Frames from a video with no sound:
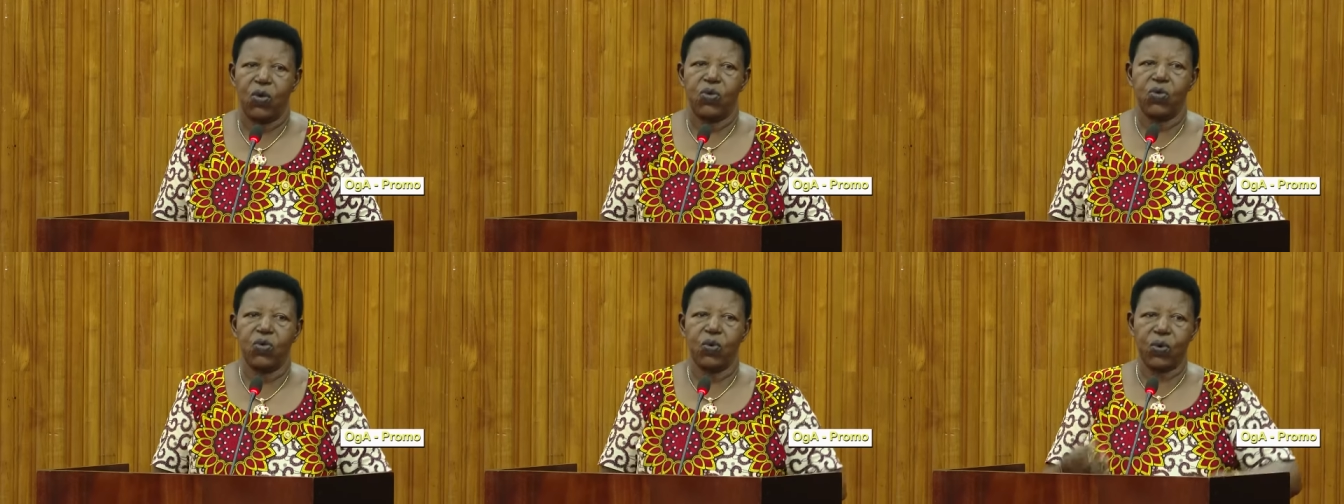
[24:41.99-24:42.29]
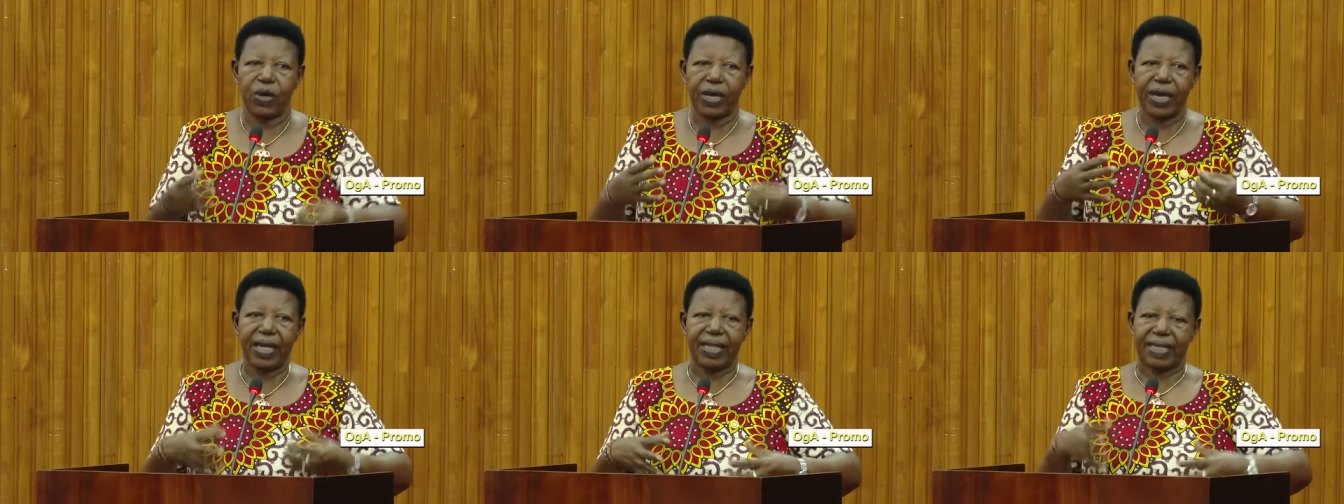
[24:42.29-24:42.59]

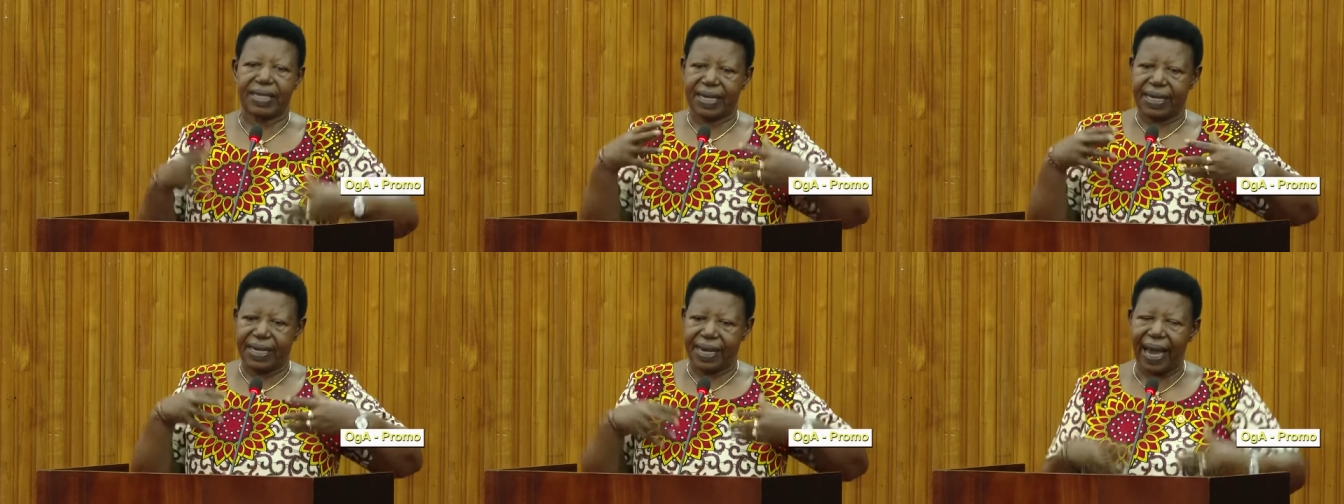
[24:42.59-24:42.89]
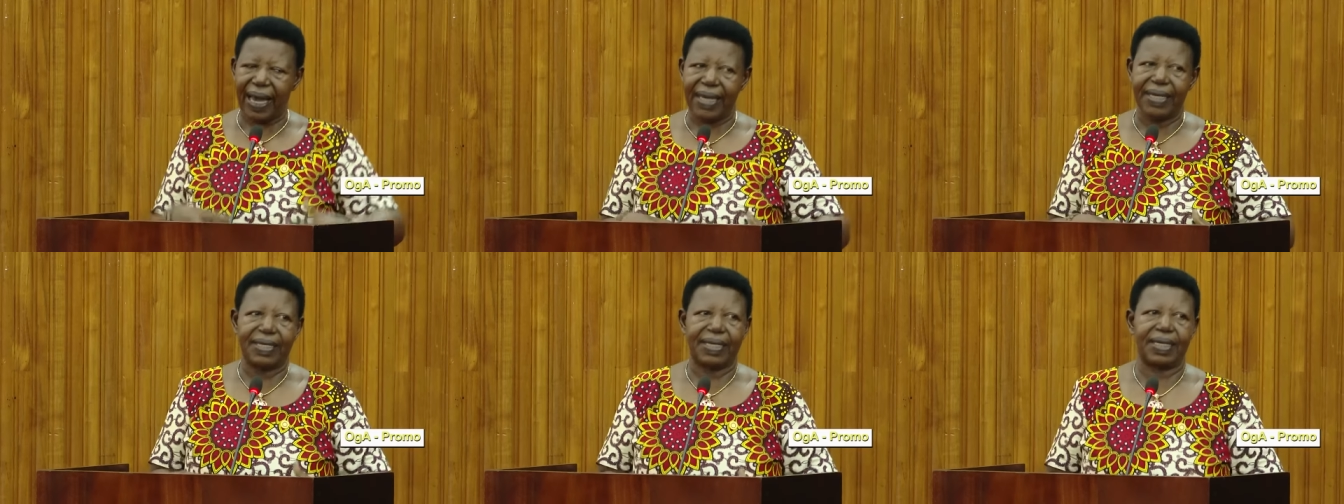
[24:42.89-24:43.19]
you get
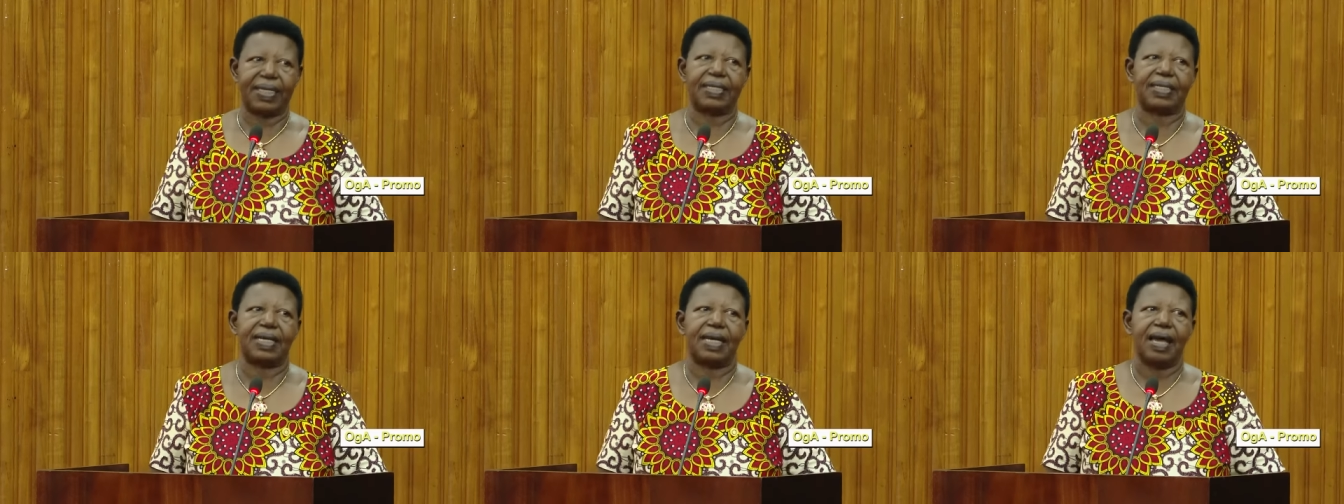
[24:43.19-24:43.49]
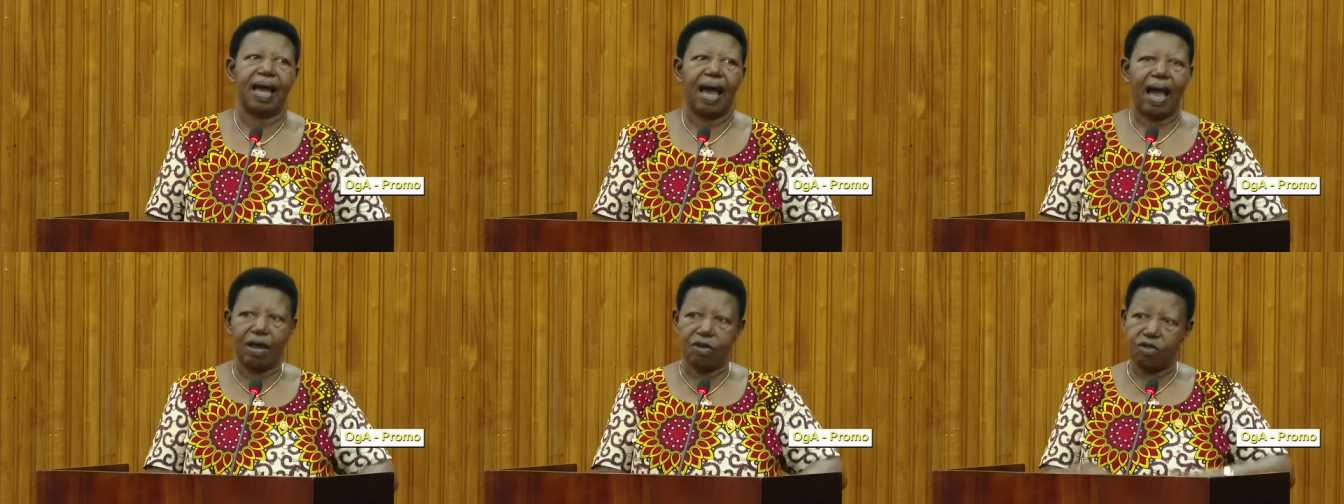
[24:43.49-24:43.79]
guided
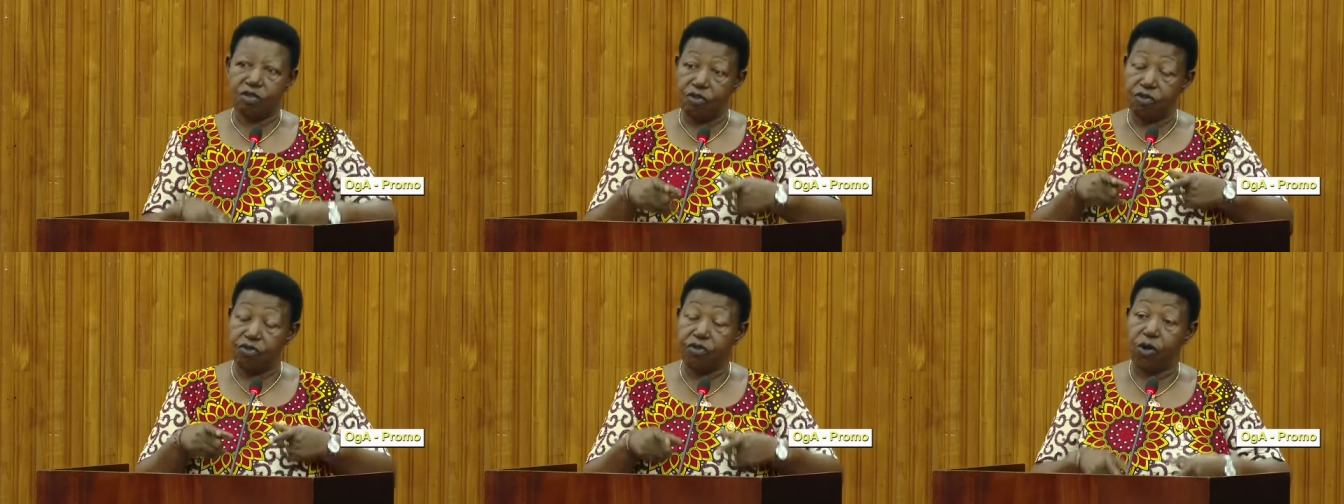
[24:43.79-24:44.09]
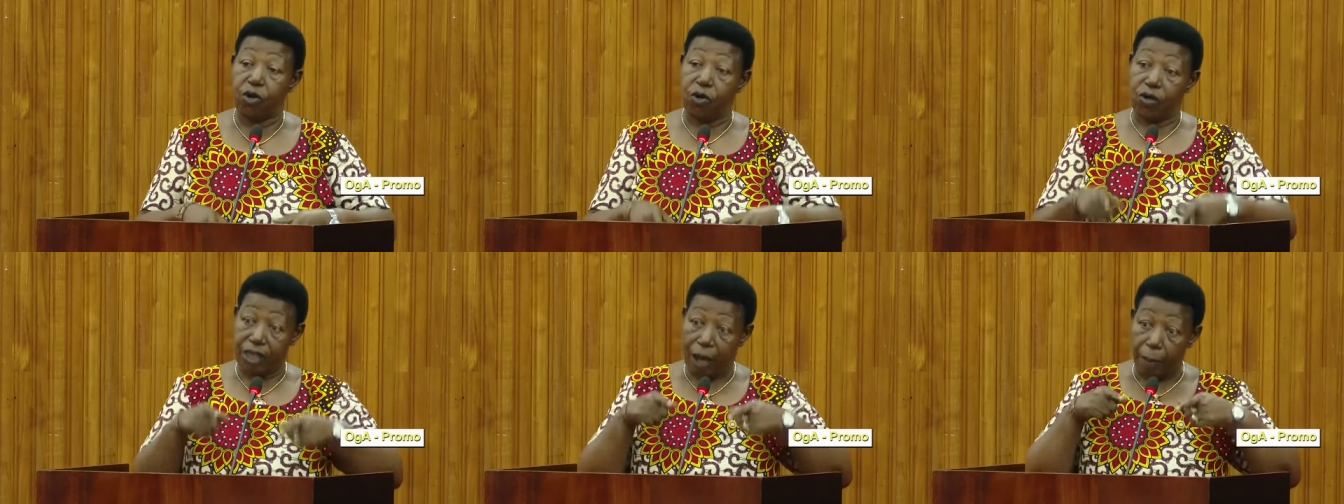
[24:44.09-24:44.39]
and you
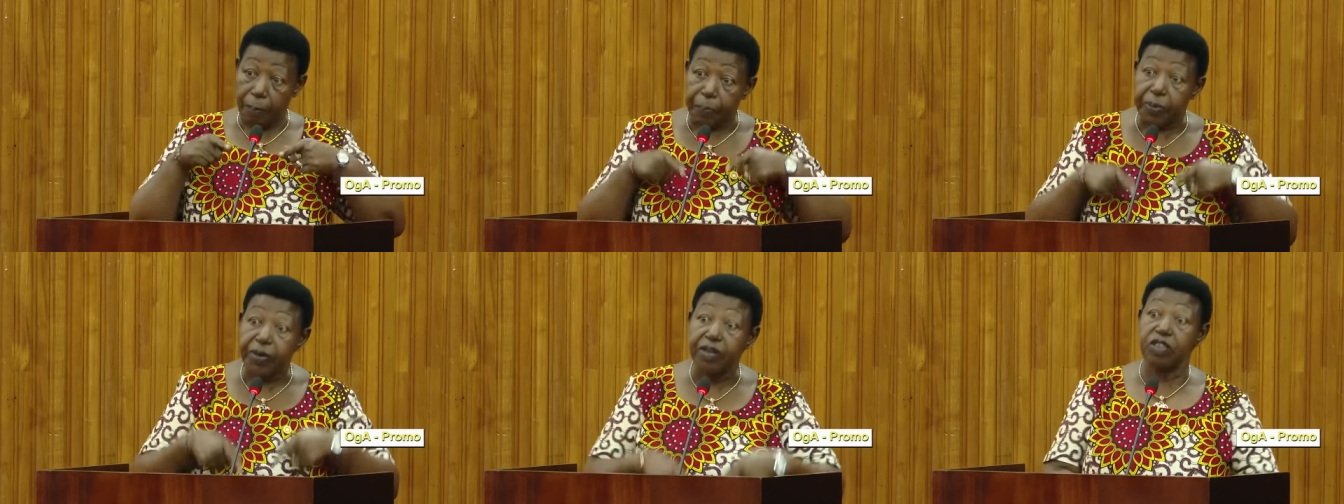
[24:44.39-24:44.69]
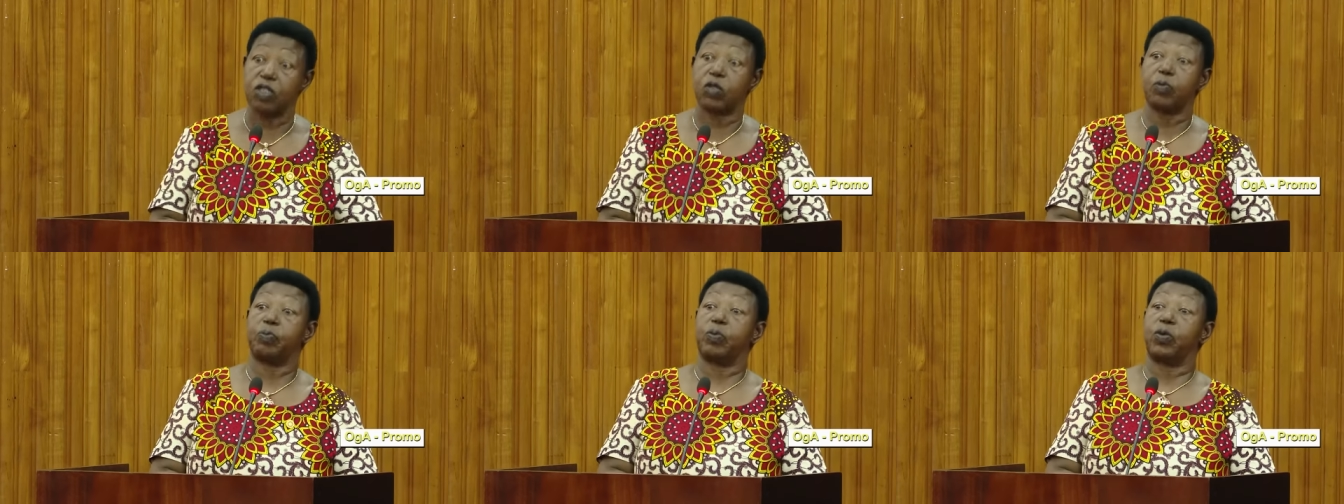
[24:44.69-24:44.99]
follow the
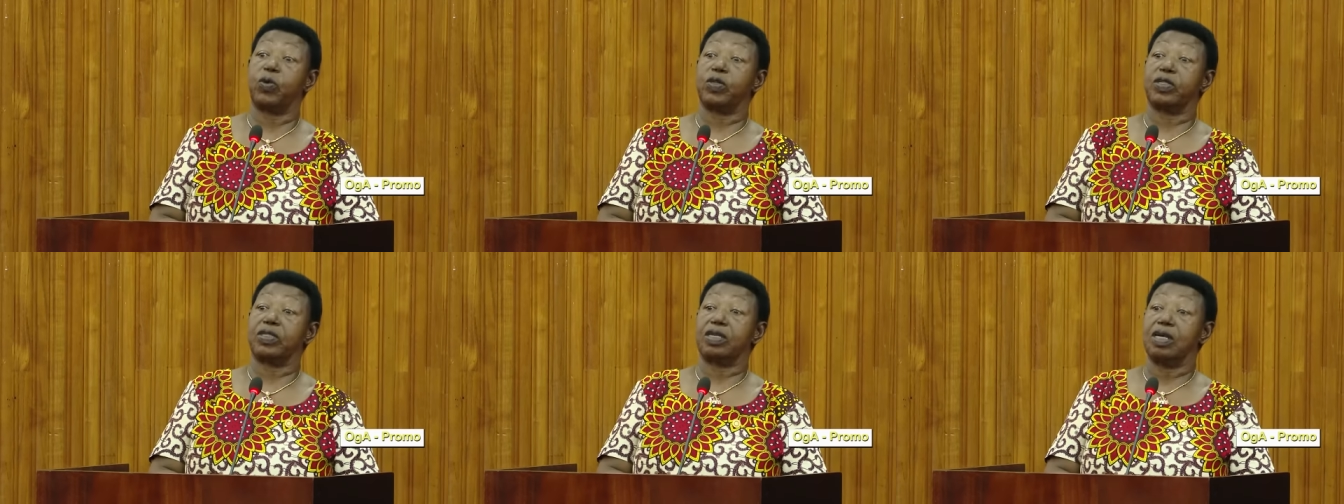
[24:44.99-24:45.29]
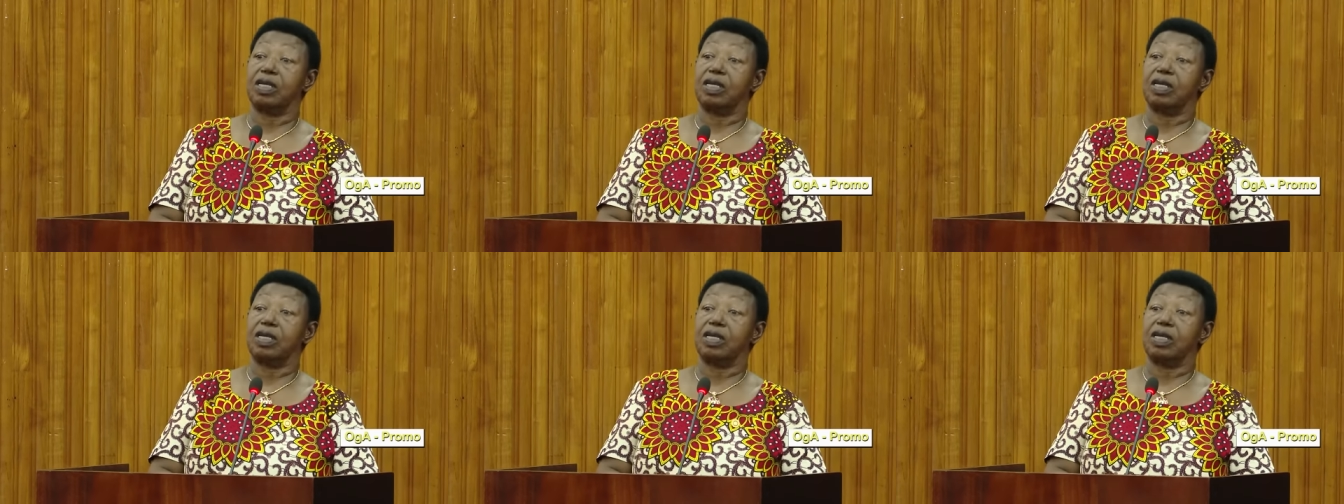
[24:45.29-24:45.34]
principles